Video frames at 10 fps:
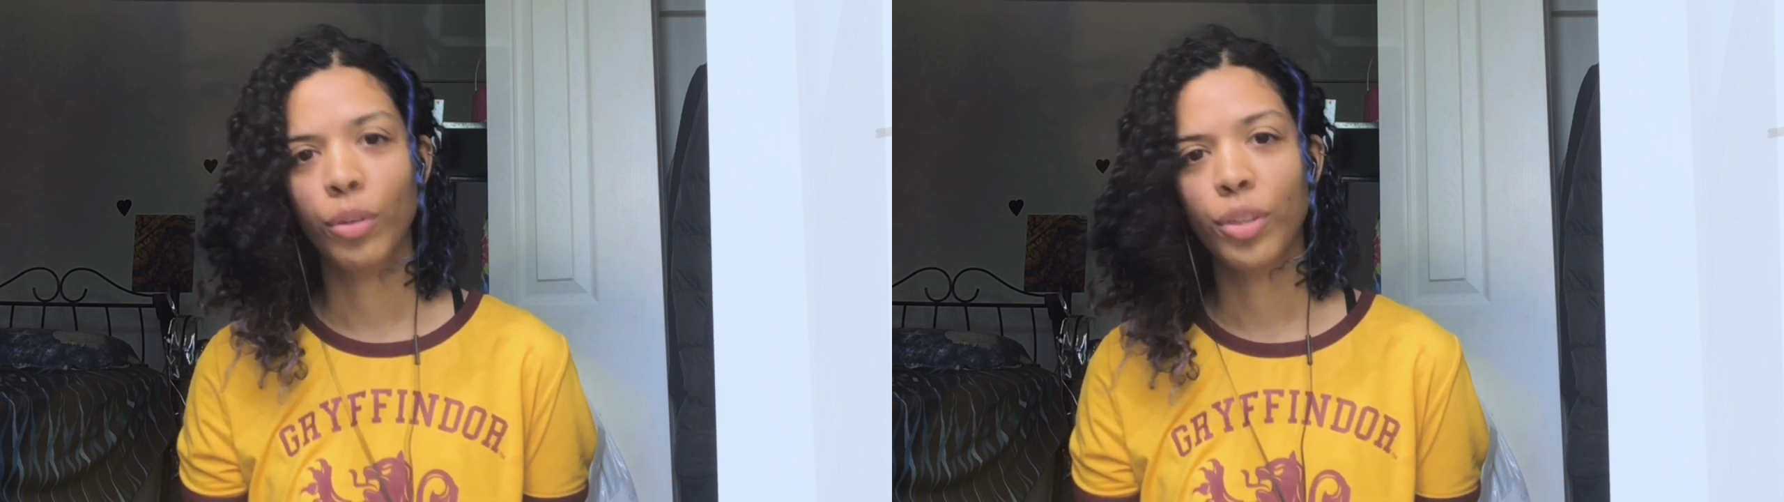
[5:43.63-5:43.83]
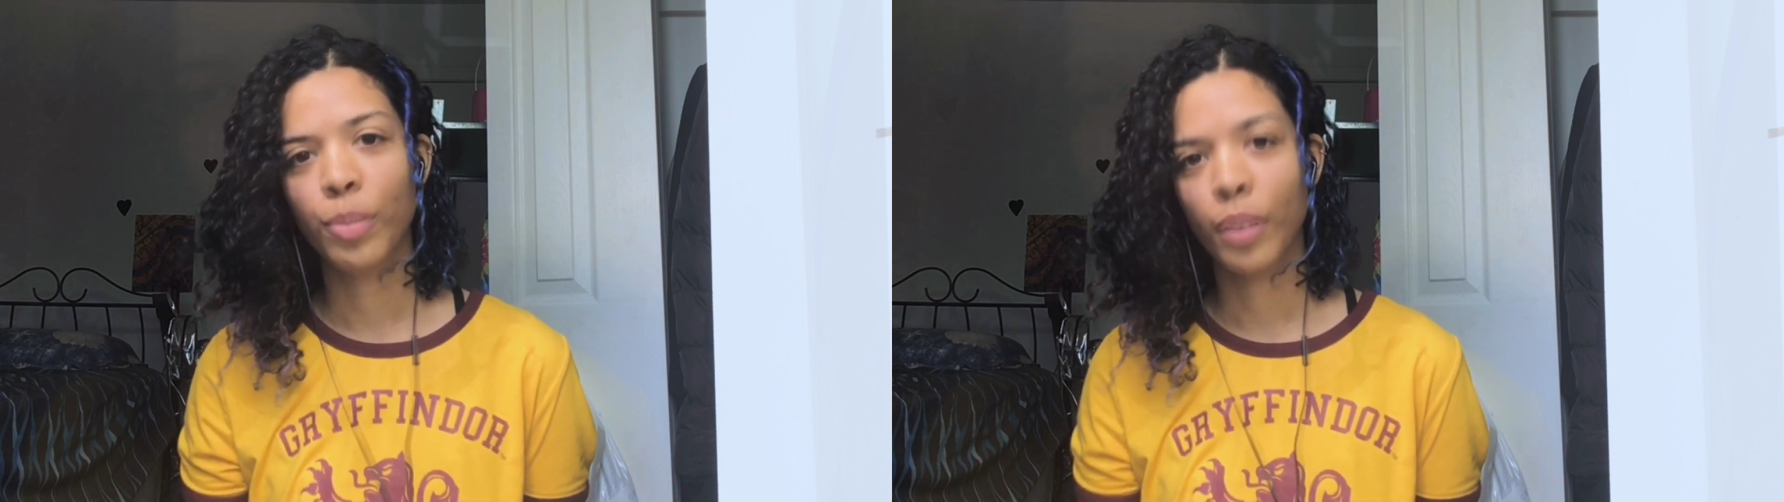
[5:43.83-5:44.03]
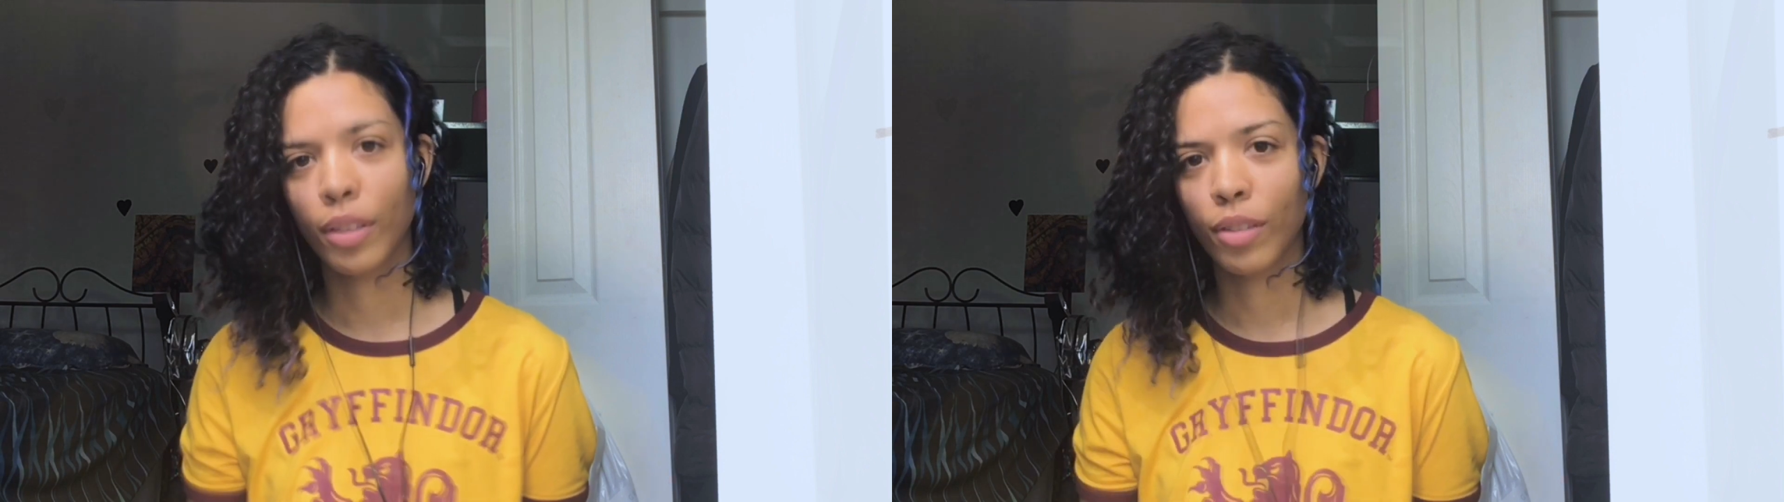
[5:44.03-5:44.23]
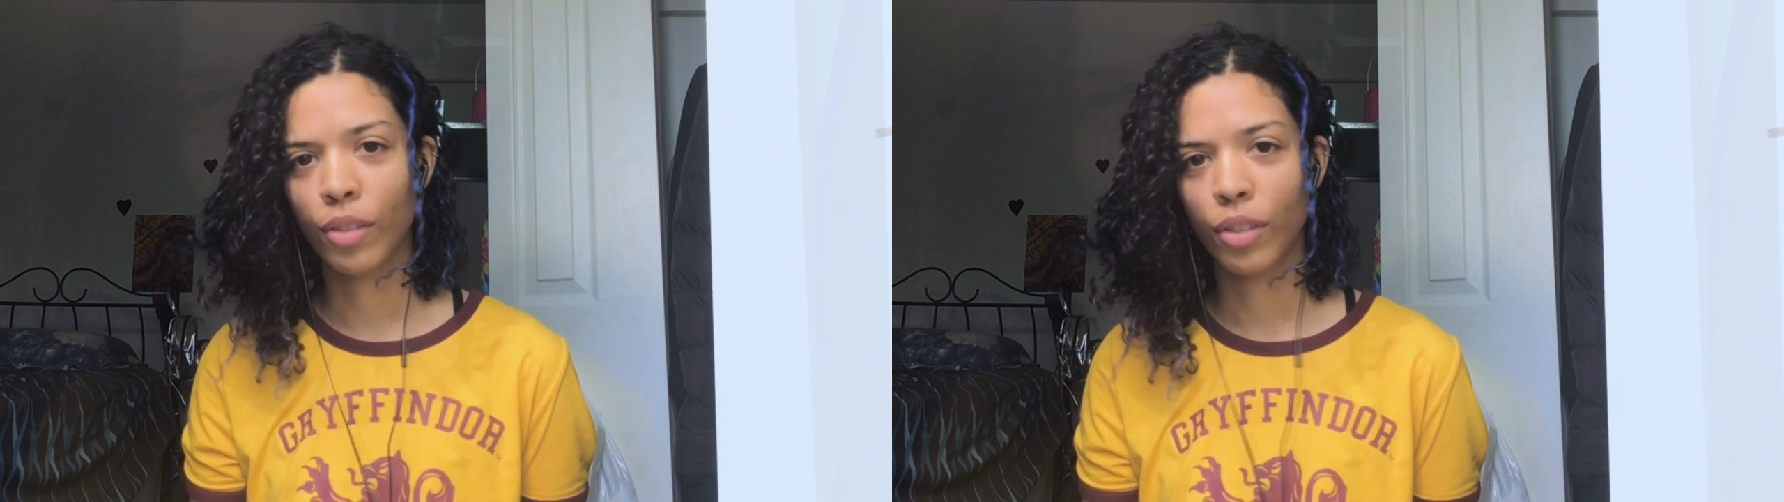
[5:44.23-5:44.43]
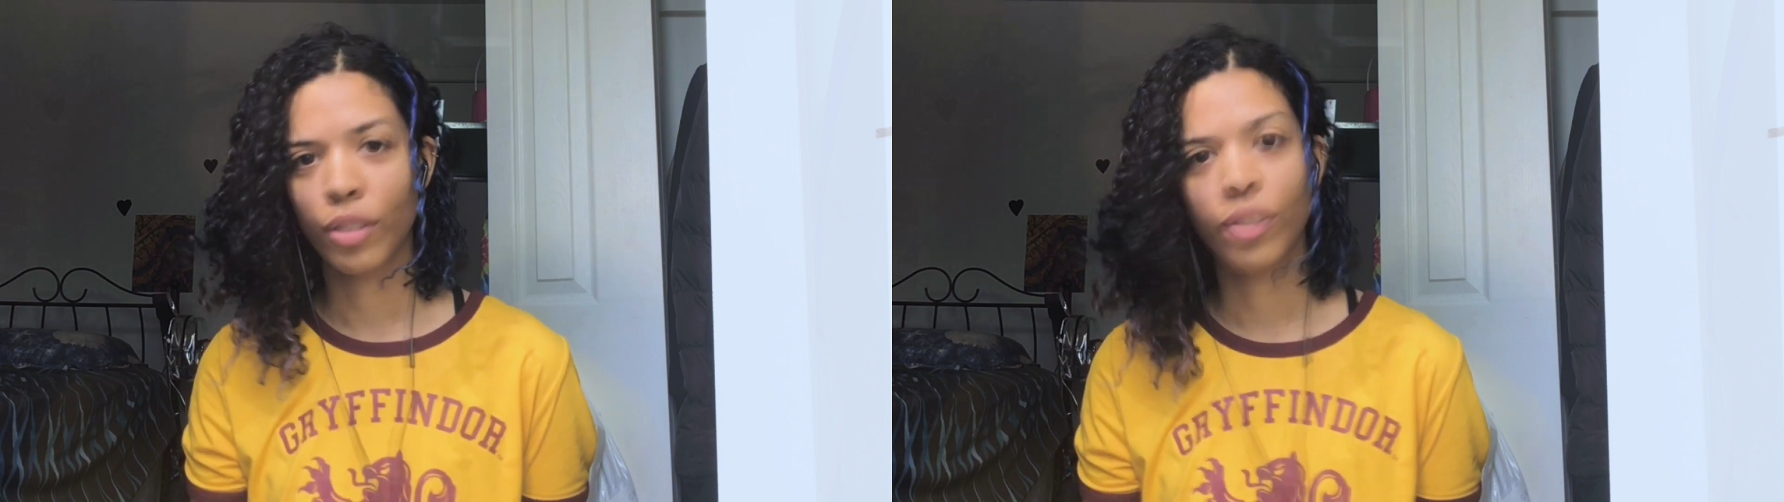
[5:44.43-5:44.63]
is because of
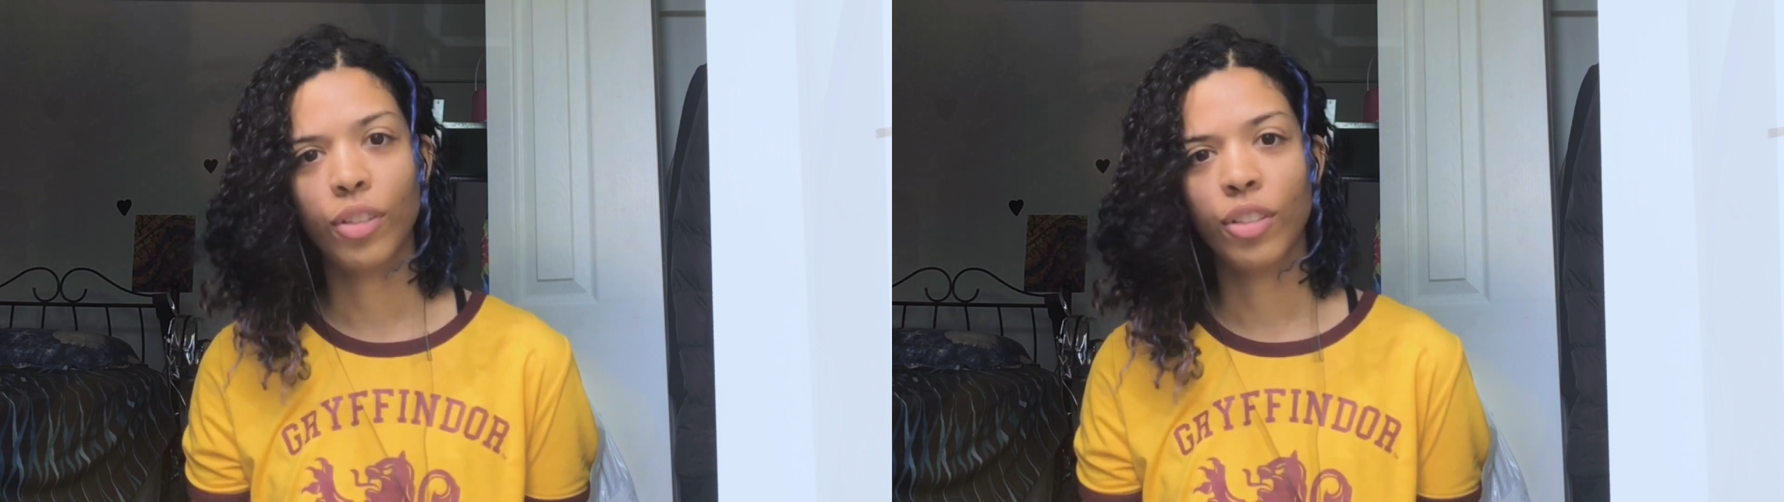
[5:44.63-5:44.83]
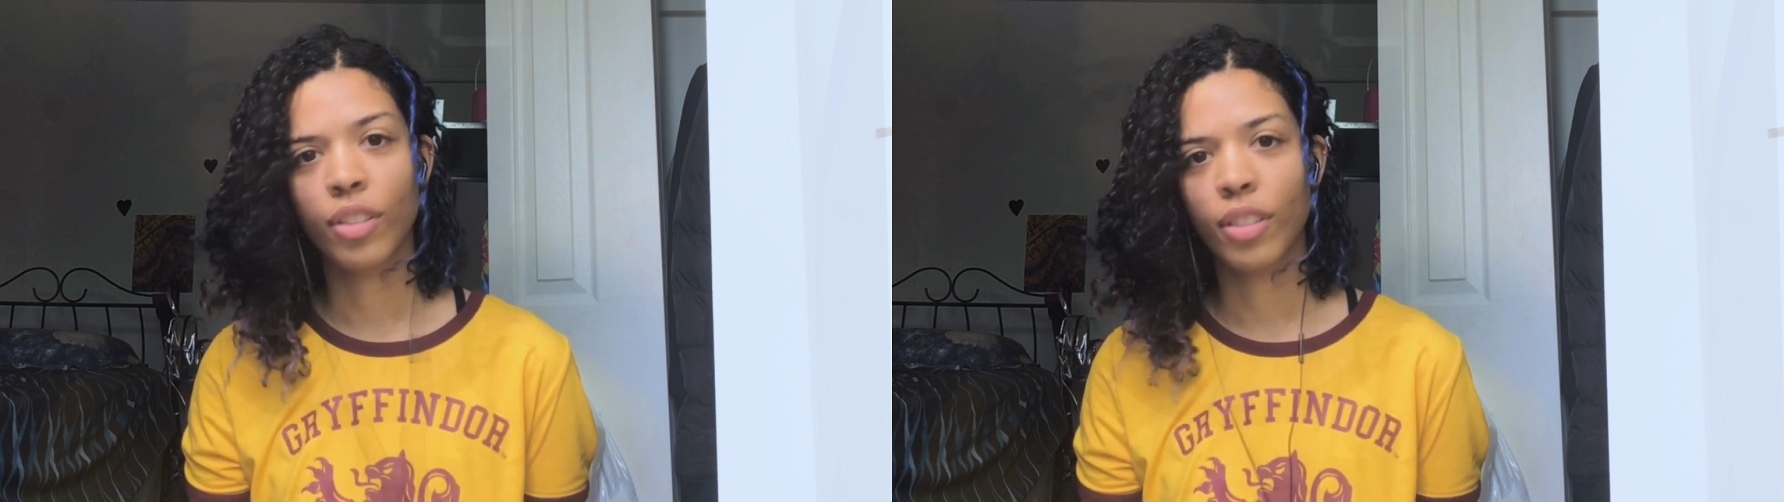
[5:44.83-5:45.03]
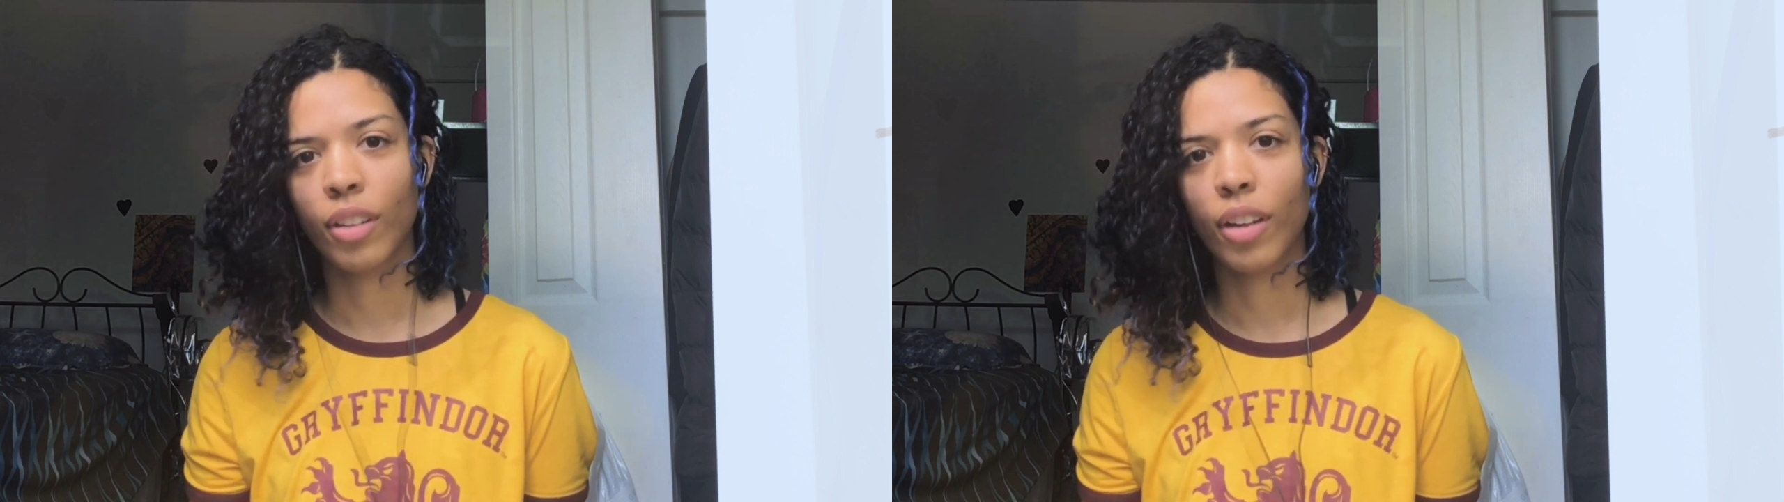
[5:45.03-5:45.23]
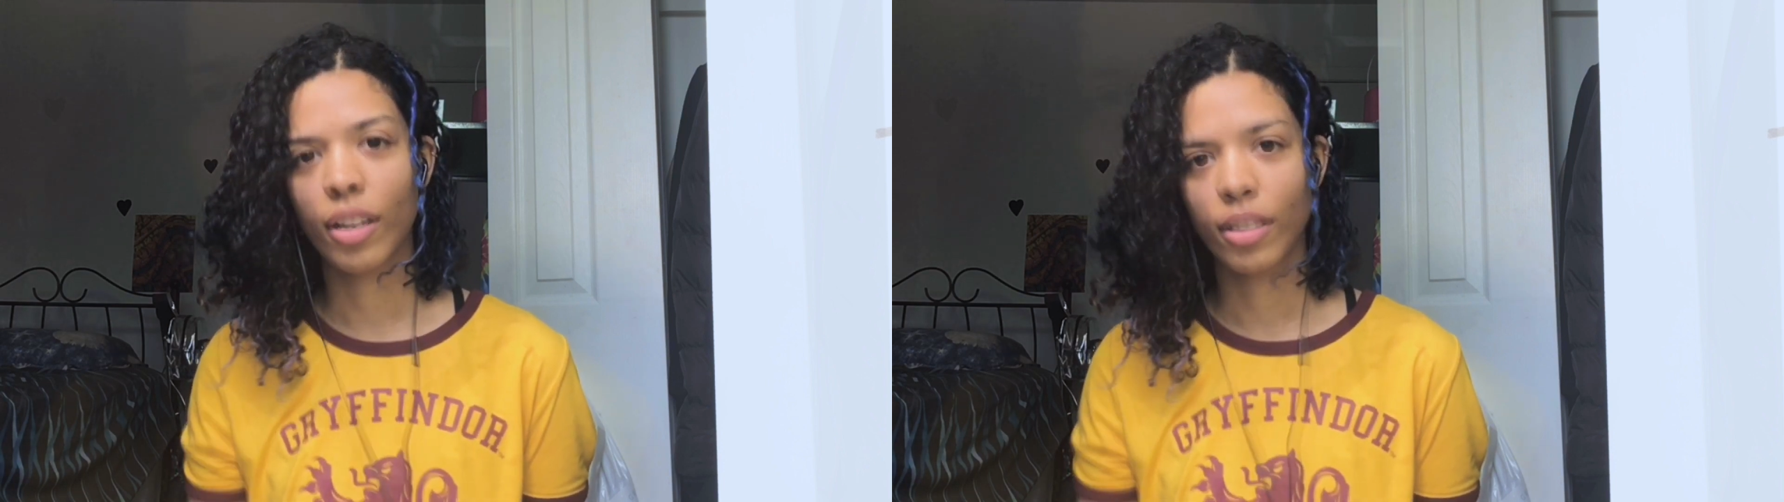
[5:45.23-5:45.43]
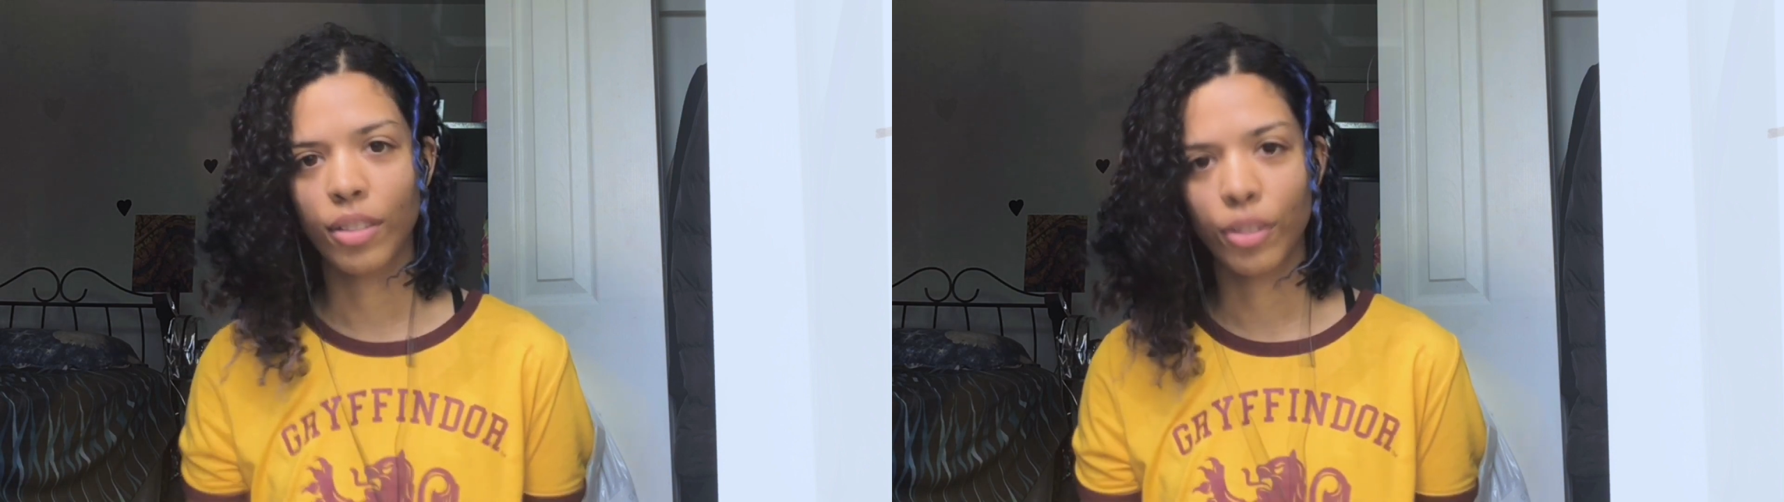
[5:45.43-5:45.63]
the decisions that our
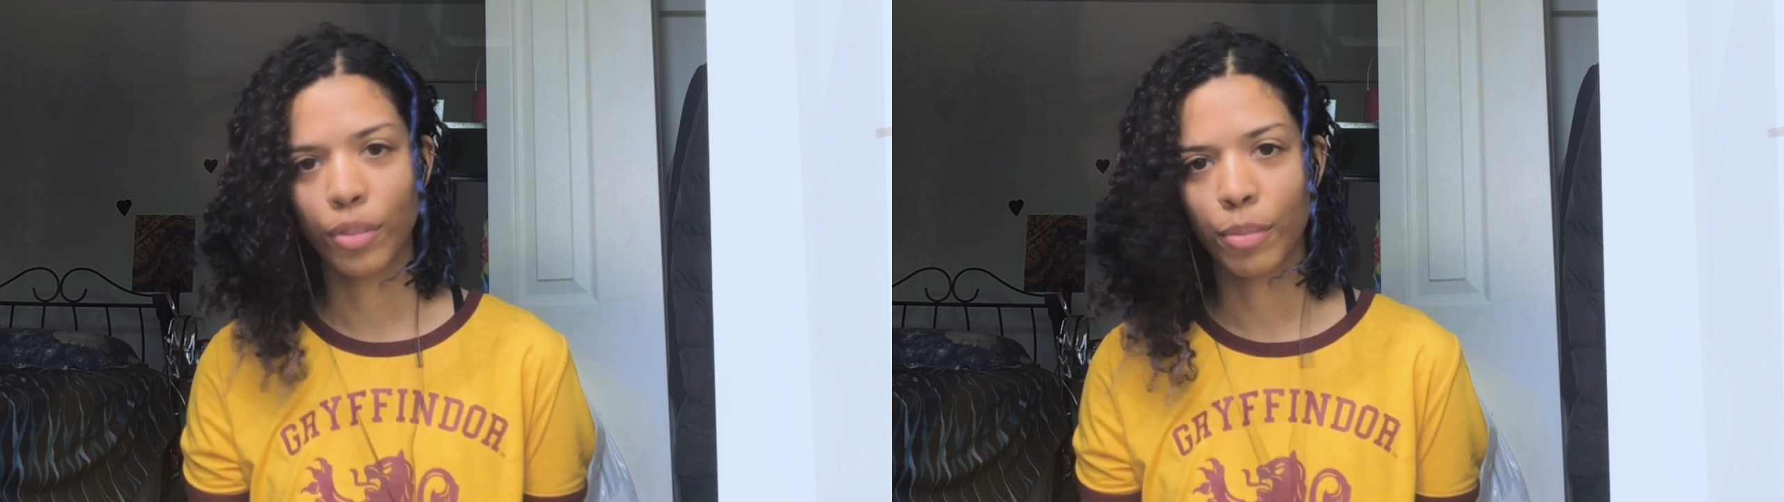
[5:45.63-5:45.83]
ancestors